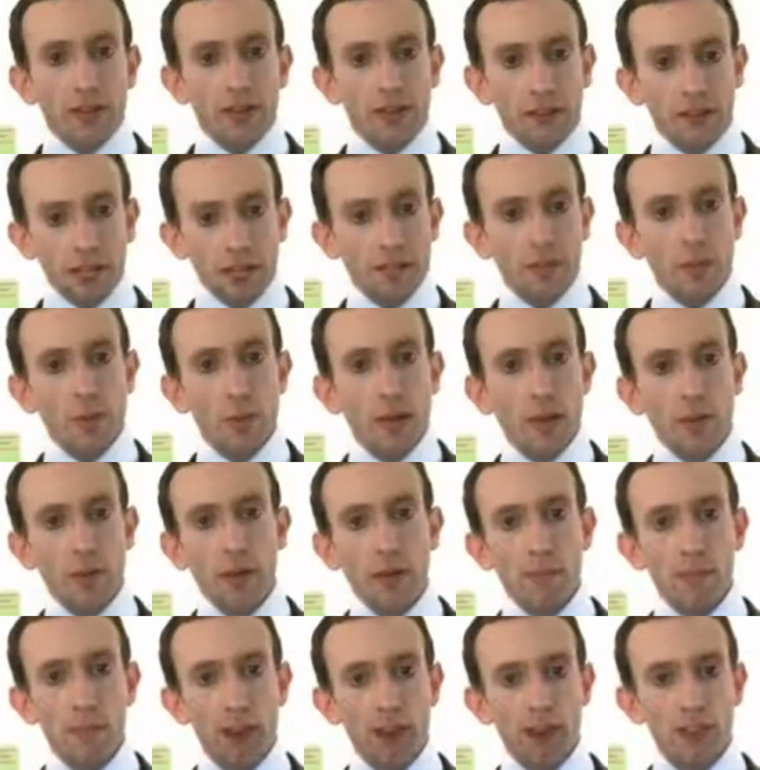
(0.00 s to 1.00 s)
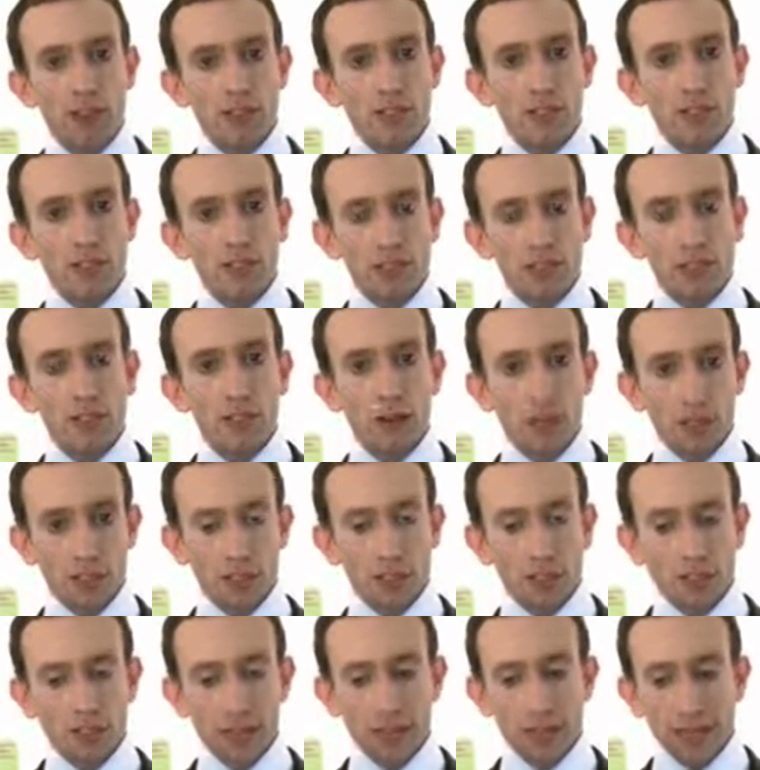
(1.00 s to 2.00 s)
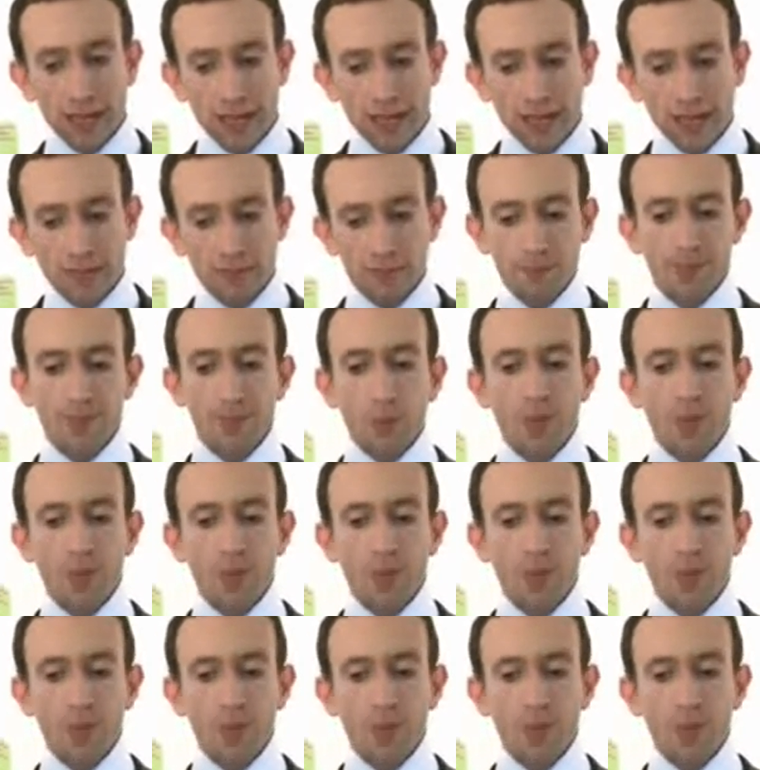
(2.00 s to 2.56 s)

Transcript: This is where my mind just got to thinking,